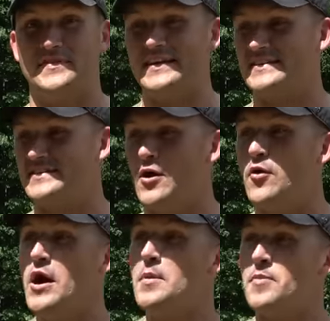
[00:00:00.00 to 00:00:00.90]
with this.
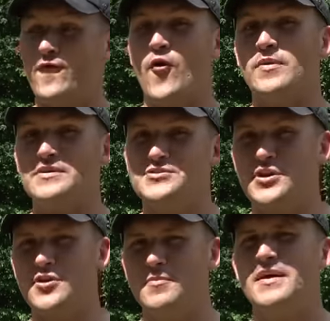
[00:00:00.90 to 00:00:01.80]
So before we
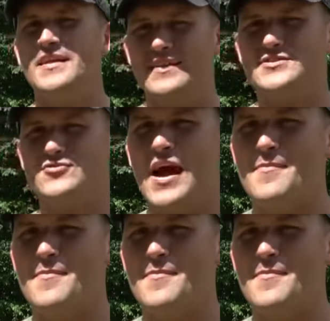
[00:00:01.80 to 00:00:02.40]
shoot them, let's try